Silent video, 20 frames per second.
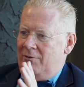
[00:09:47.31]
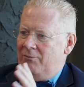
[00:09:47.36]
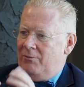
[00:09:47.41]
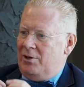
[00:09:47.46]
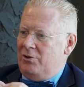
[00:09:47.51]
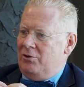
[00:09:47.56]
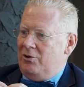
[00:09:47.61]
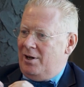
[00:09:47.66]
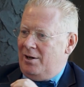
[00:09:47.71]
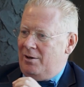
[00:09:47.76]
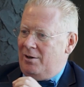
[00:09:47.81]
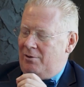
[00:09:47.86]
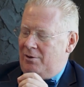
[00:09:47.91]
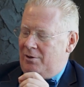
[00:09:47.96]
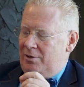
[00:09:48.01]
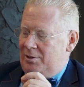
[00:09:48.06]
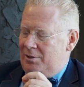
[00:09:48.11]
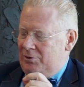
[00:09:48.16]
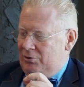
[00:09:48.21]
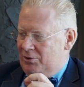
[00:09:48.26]
when
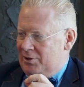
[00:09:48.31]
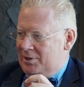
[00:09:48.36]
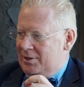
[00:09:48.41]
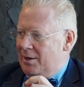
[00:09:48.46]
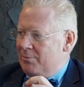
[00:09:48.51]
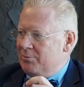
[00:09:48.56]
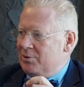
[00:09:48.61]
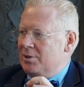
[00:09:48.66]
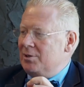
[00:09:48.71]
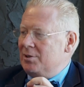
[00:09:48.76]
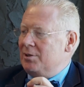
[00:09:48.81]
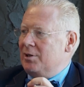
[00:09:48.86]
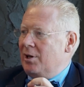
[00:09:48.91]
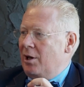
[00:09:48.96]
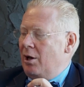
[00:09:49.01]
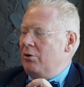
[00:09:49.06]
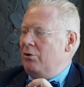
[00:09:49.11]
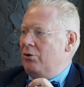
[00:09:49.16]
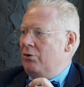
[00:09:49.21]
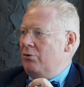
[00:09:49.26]
your stem cells
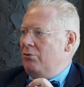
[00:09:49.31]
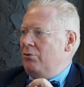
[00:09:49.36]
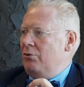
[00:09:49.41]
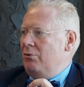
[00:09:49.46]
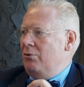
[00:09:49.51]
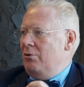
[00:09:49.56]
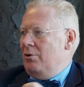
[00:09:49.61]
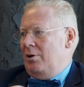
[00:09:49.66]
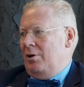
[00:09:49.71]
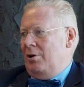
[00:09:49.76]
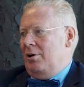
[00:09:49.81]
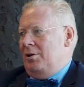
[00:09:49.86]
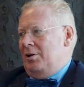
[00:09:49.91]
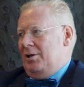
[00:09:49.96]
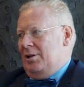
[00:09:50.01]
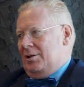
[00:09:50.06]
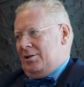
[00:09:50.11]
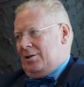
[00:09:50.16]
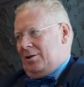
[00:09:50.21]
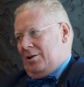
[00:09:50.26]
can do
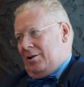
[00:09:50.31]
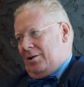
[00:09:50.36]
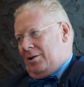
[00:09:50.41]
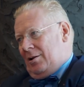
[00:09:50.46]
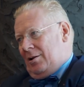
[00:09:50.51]
this